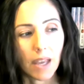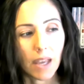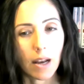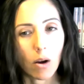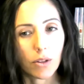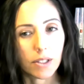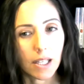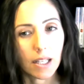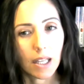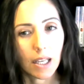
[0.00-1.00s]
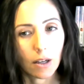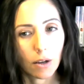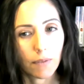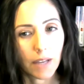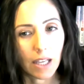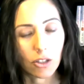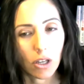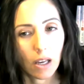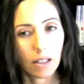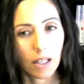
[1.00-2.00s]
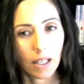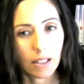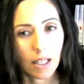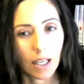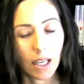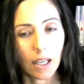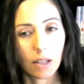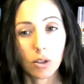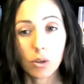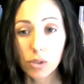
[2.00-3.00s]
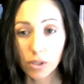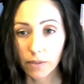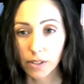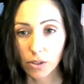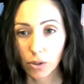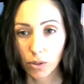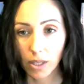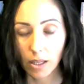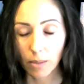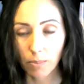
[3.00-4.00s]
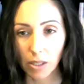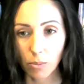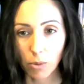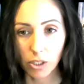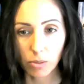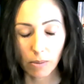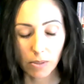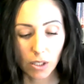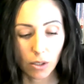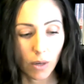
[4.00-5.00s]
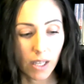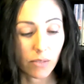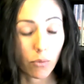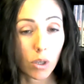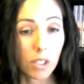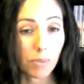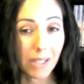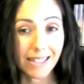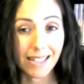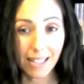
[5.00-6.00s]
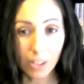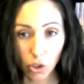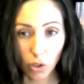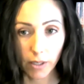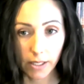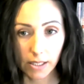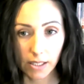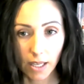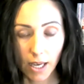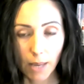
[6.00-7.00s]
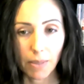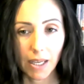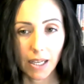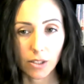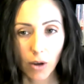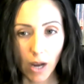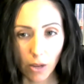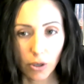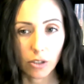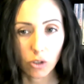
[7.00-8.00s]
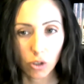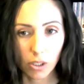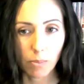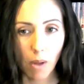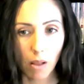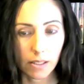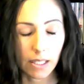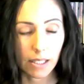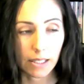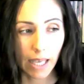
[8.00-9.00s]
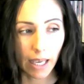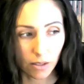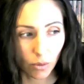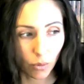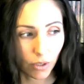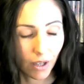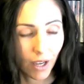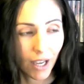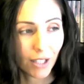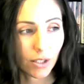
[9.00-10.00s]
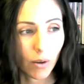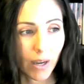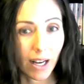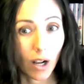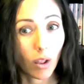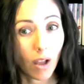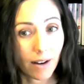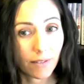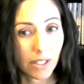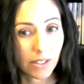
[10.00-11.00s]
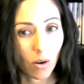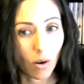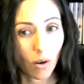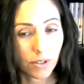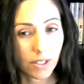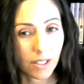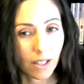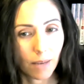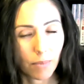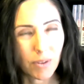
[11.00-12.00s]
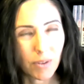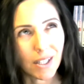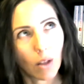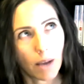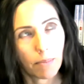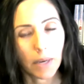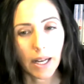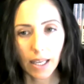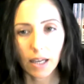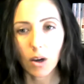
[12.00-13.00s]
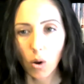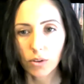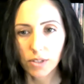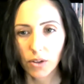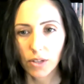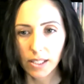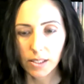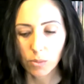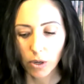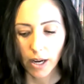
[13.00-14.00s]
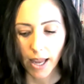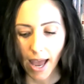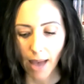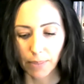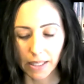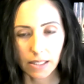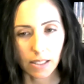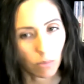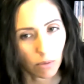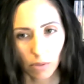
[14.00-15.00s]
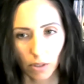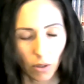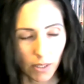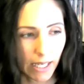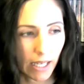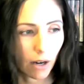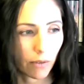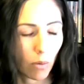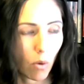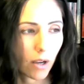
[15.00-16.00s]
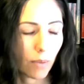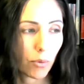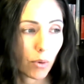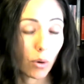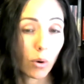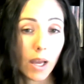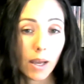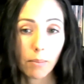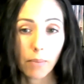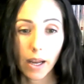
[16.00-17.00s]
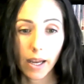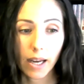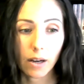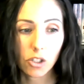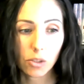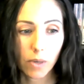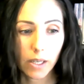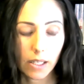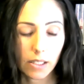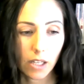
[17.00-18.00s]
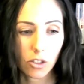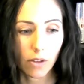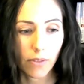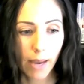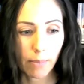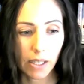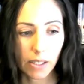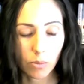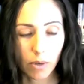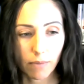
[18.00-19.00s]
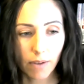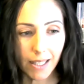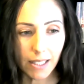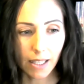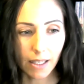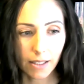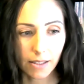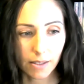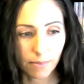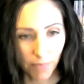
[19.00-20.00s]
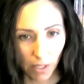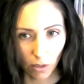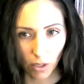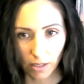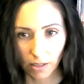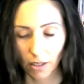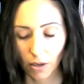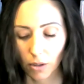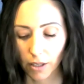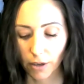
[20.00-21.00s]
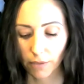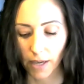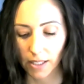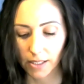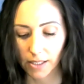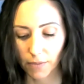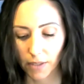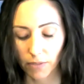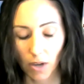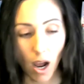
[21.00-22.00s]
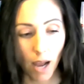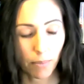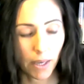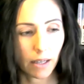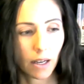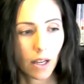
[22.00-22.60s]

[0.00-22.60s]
And now all of a sudden they get notification that the new servicer who they make their mortgage payment to has force placed insurance because their other insurance policy is canceled. So I get a lot of these calls. I would say a lot, but I get calls on this where it happens and, I take care of it and walk them through. But I kind of just wanted to touch on that because what I'm finding is, and you can, clarify this if not, but